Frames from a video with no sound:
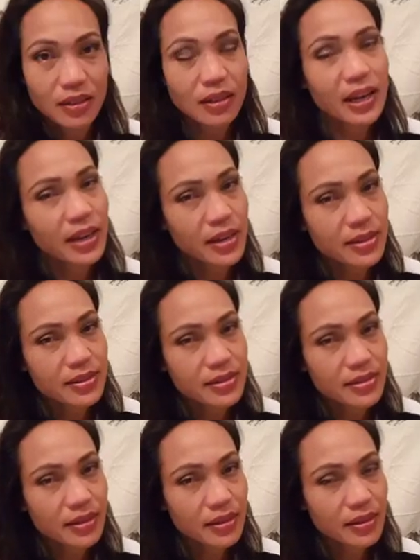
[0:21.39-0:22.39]

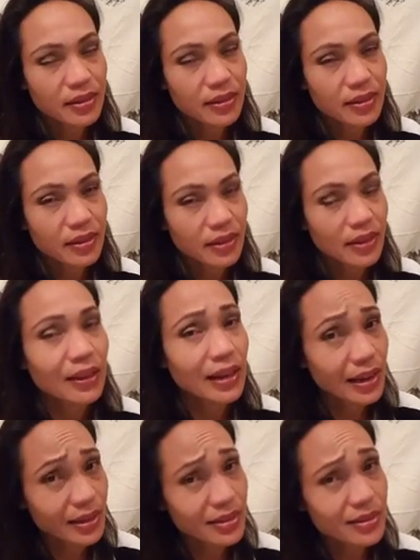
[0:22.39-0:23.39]
Ladies,
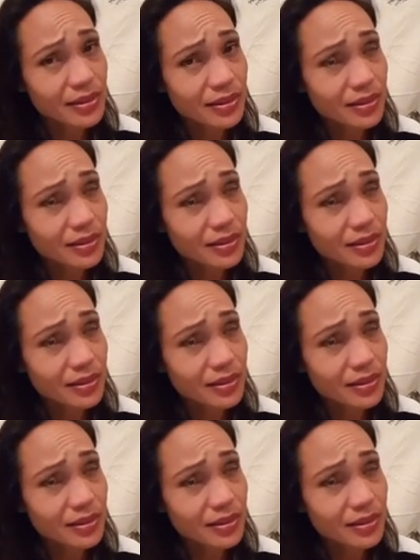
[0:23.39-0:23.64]
ladies,